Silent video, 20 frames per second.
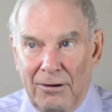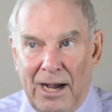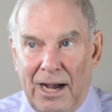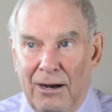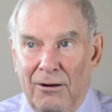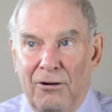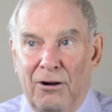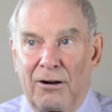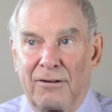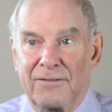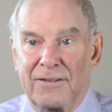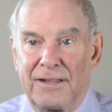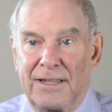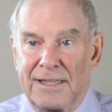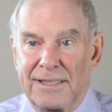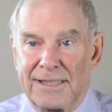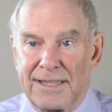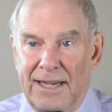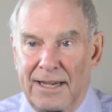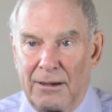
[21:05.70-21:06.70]
how often
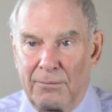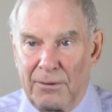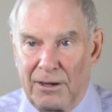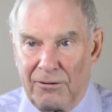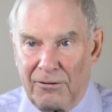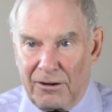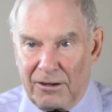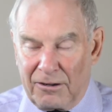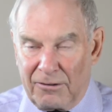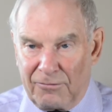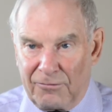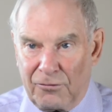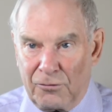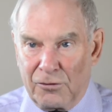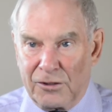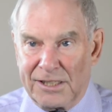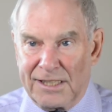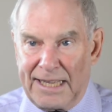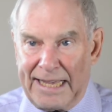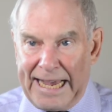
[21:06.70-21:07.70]
they say America
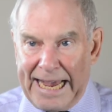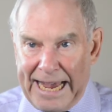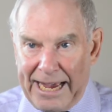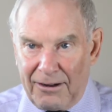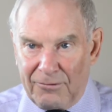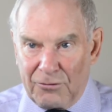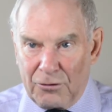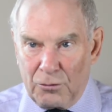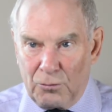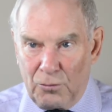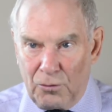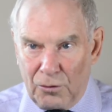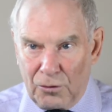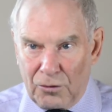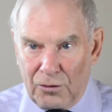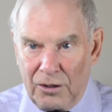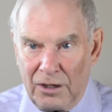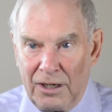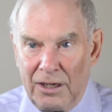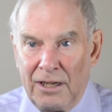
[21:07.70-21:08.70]
first, they have to
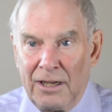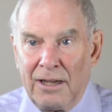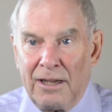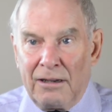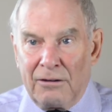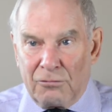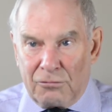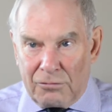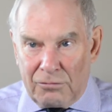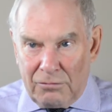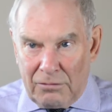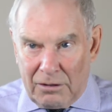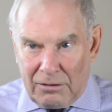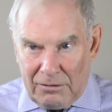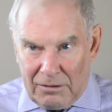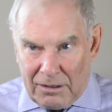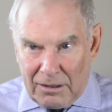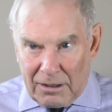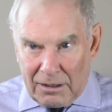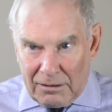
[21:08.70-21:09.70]
work.
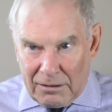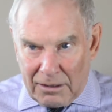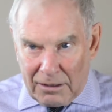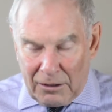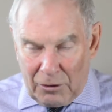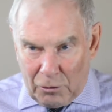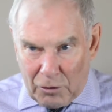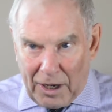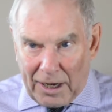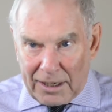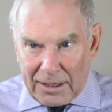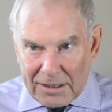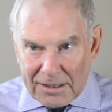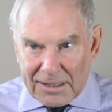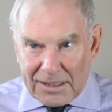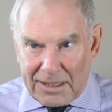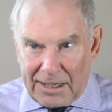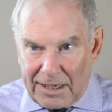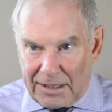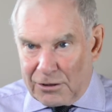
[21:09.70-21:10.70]
The United
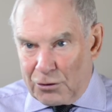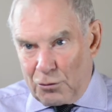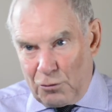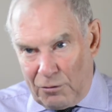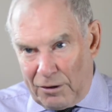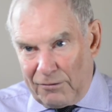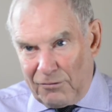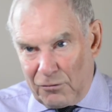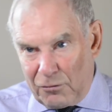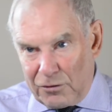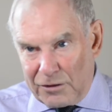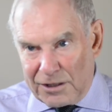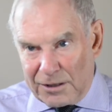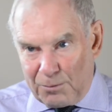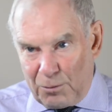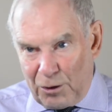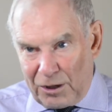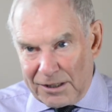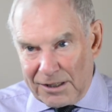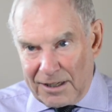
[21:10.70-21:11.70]
States, whoever is
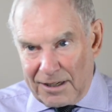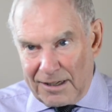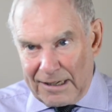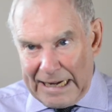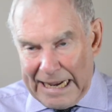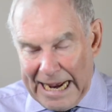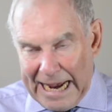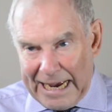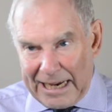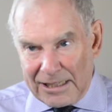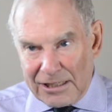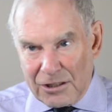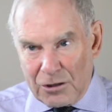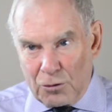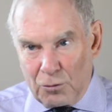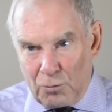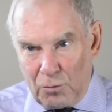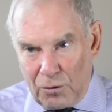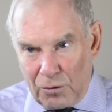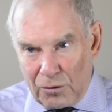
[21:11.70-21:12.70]
president, has
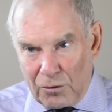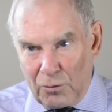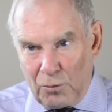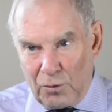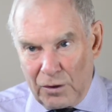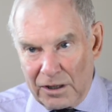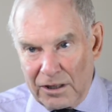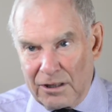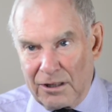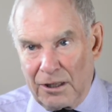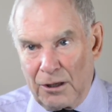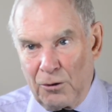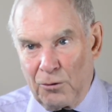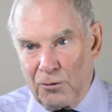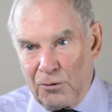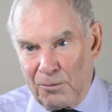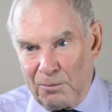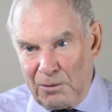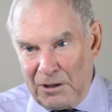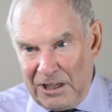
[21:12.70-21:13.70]
to work with the
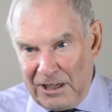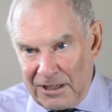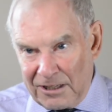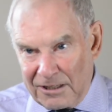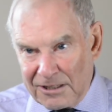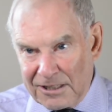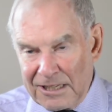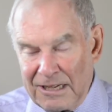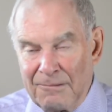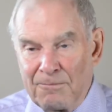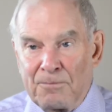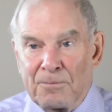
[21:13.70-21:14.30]
Europeans